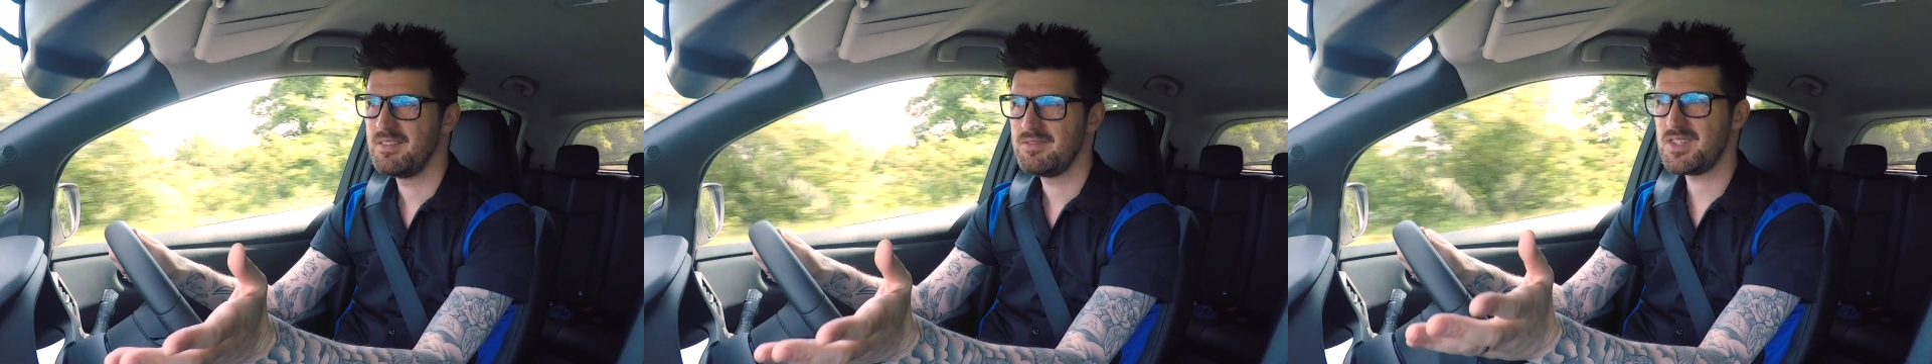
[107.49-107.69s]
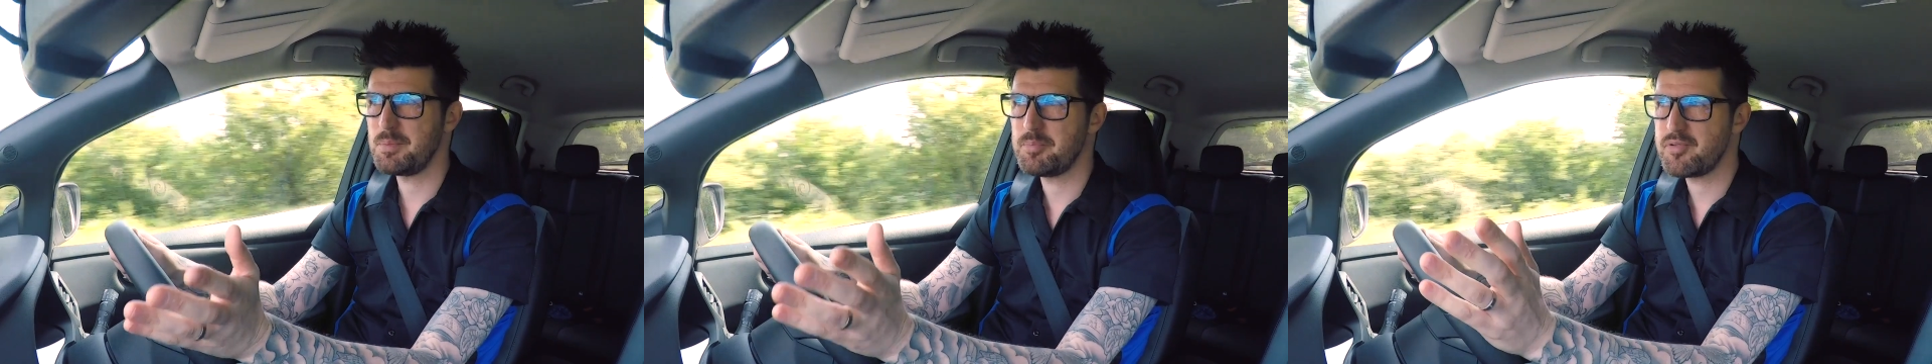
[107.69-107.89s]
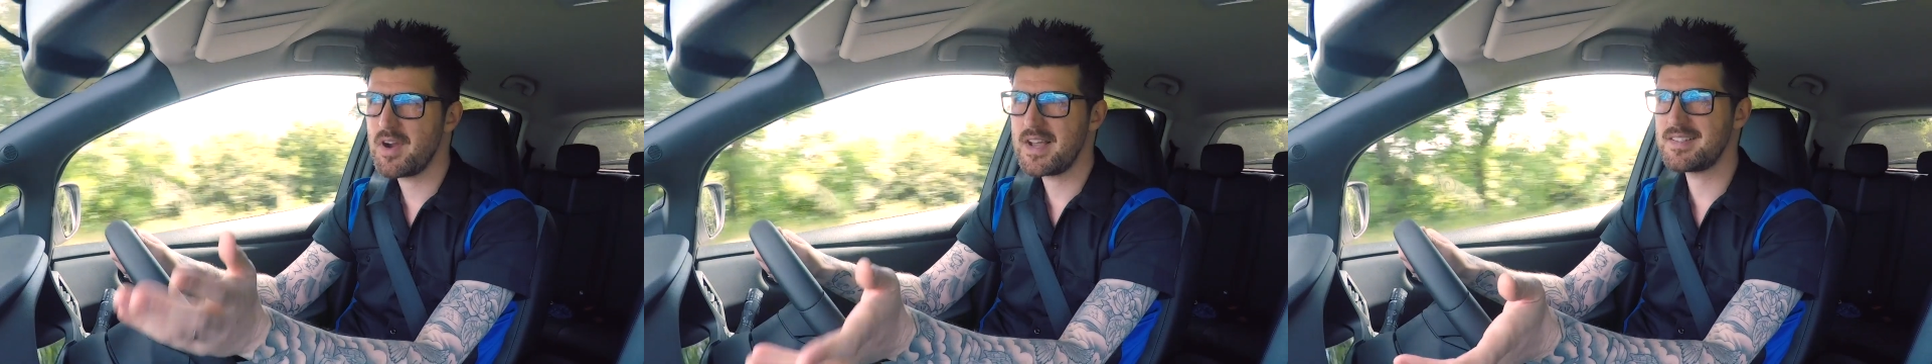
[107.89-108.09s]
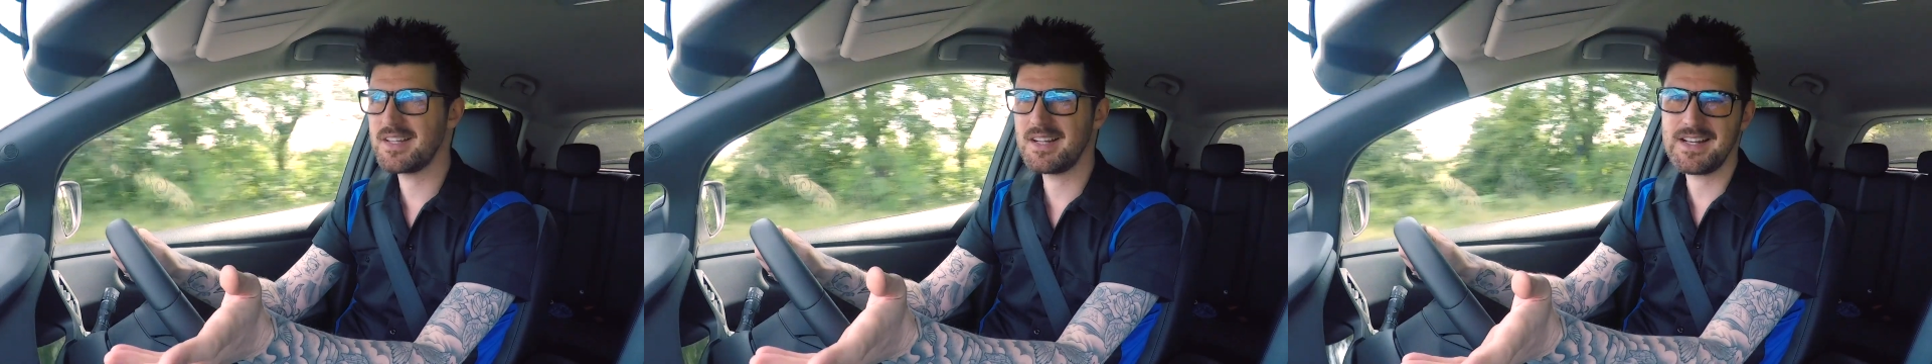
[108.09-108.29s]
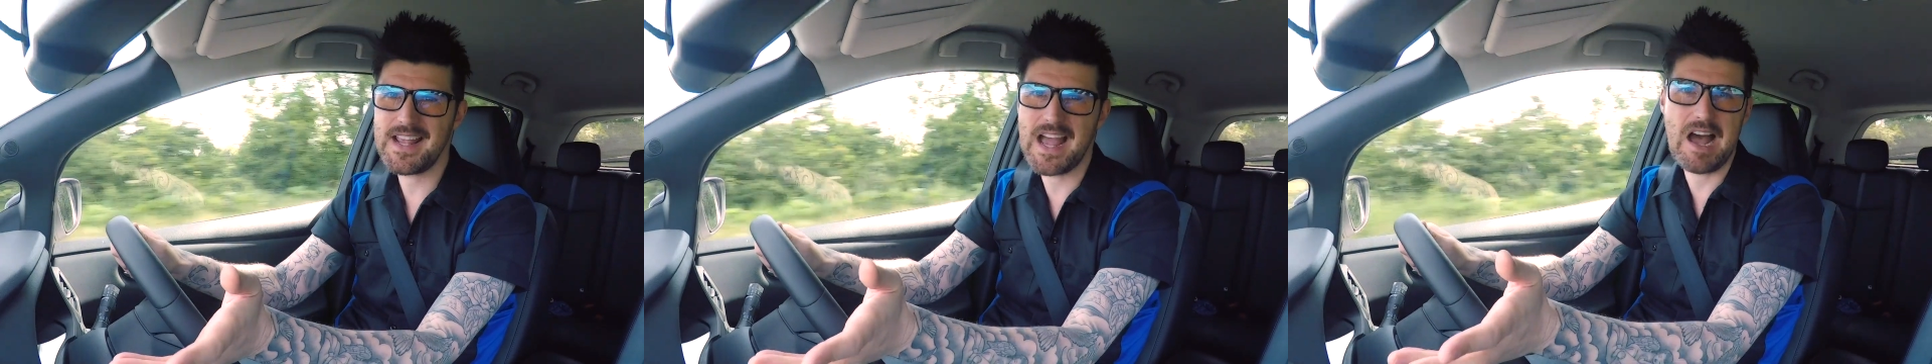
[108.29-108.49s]

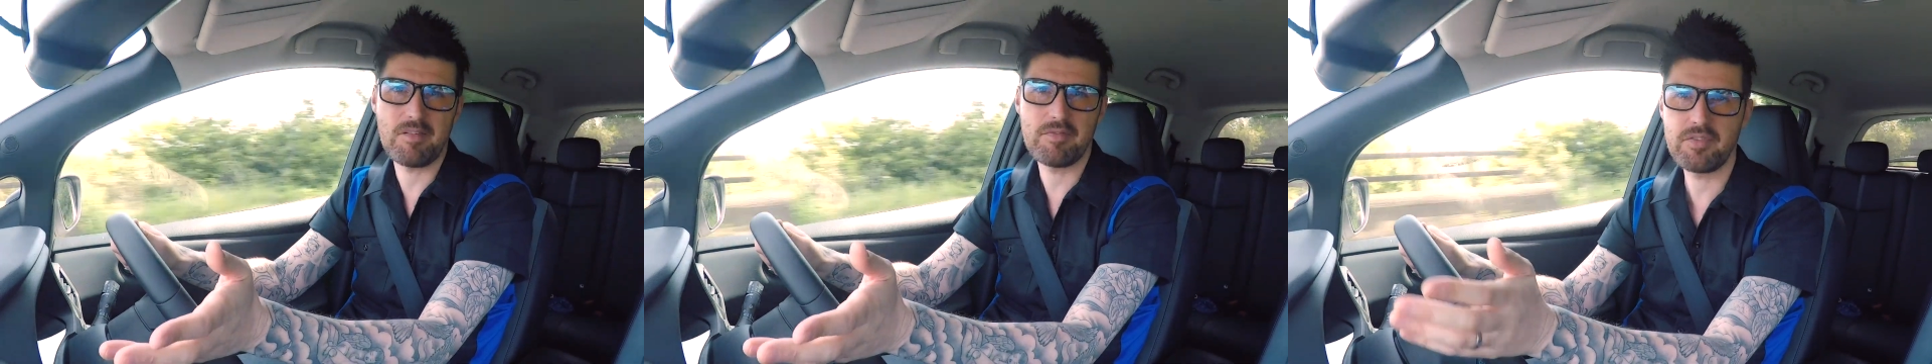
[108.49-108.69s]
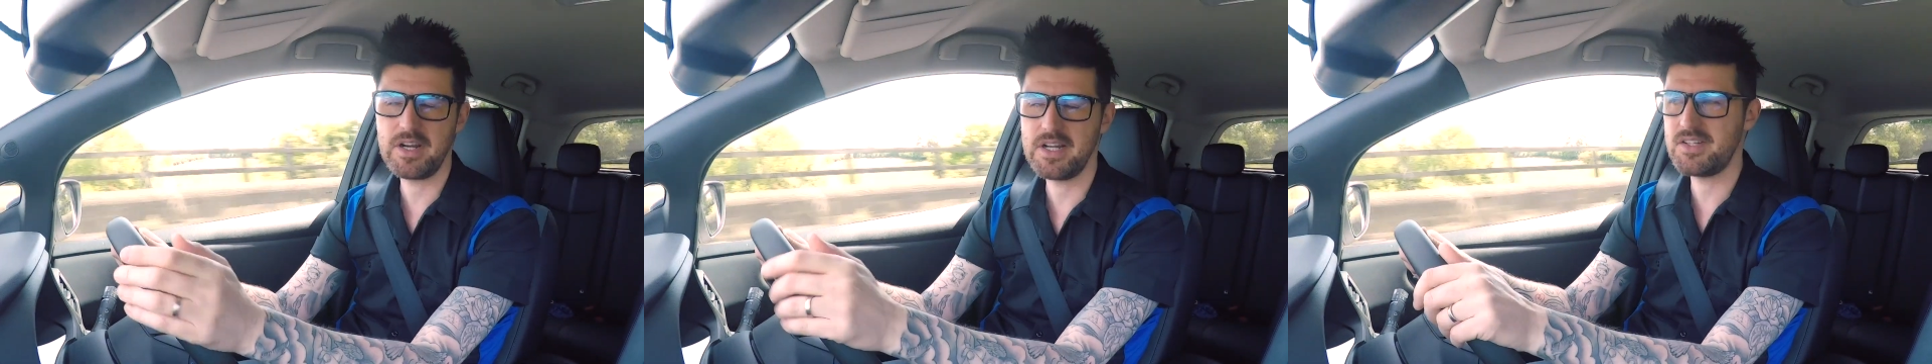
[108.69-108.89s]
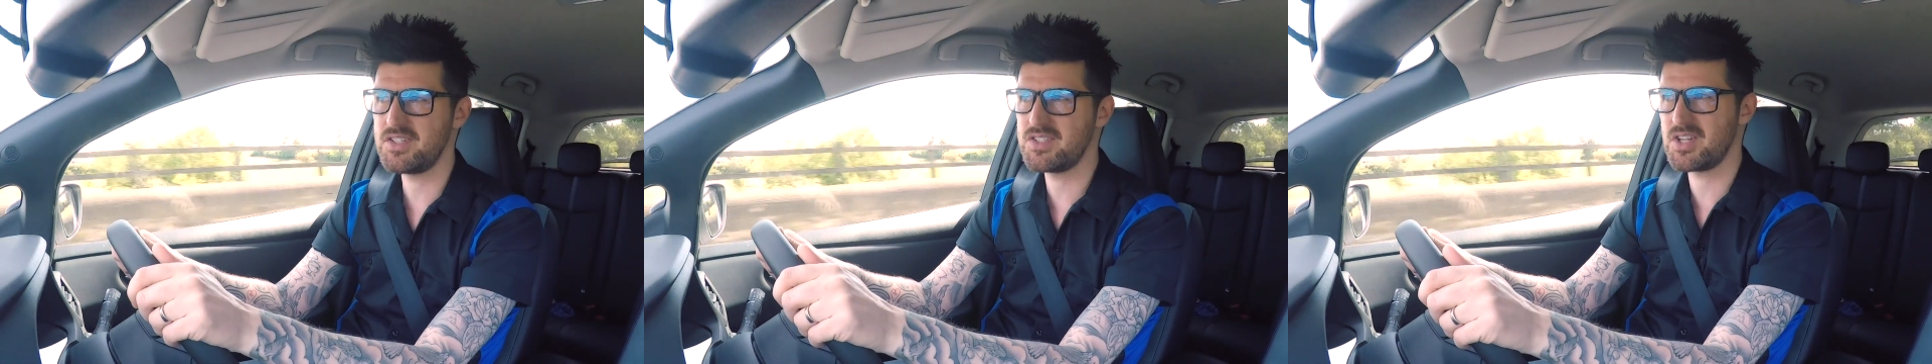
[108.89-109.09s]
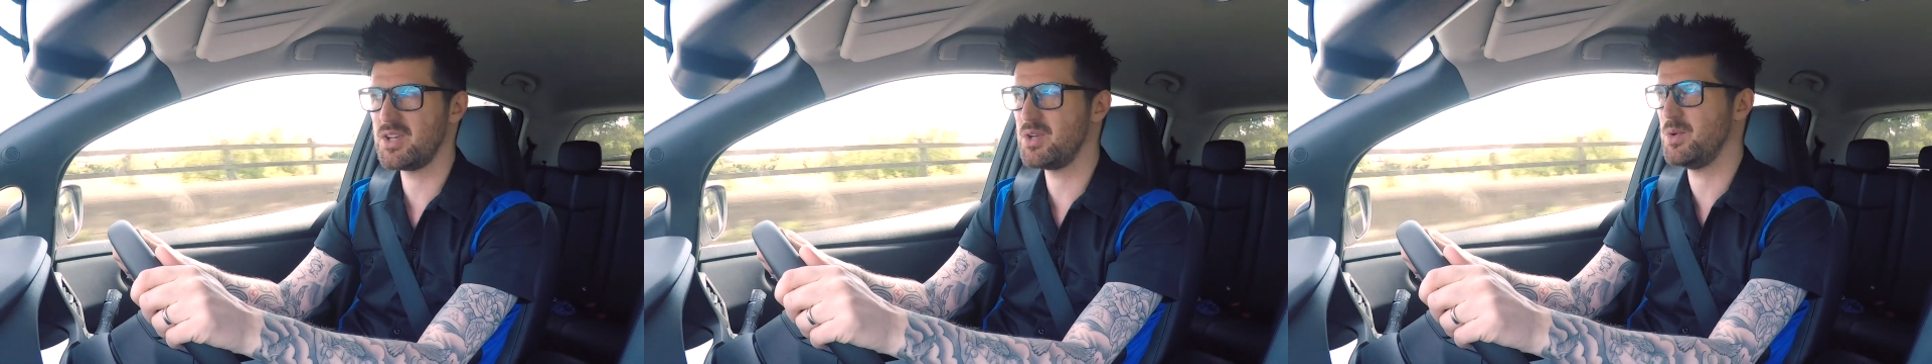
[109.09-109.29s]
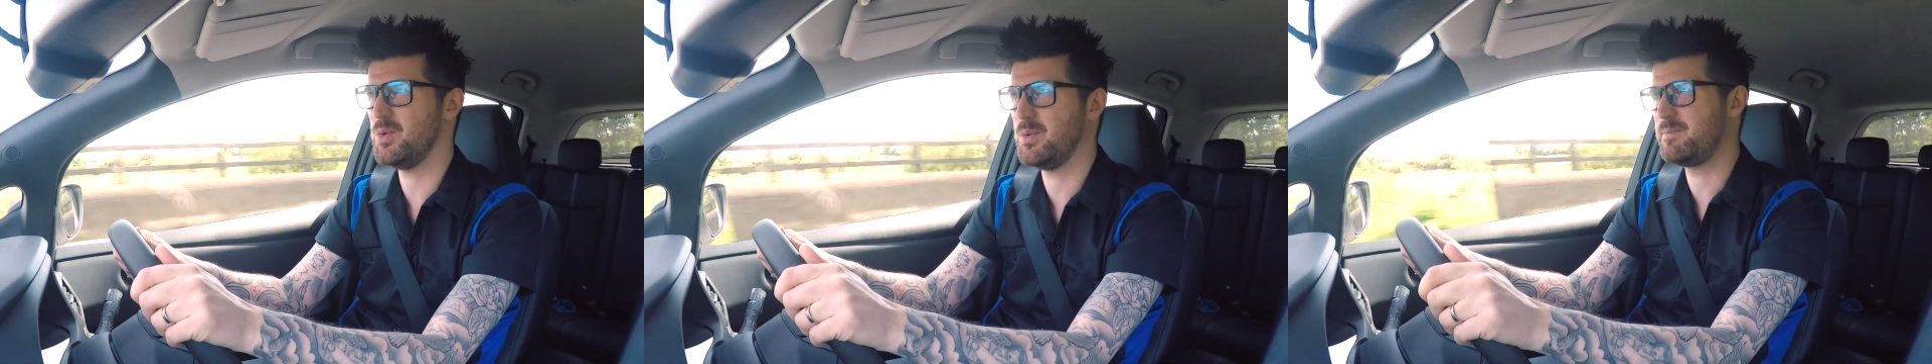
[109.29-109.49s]
depressingly average
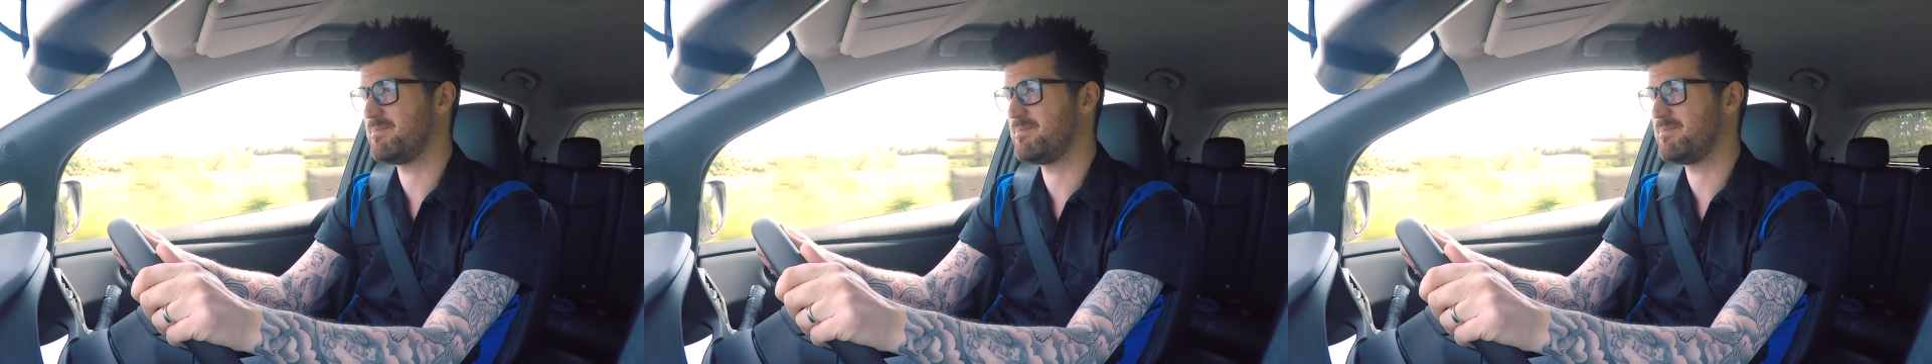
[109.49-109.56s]
to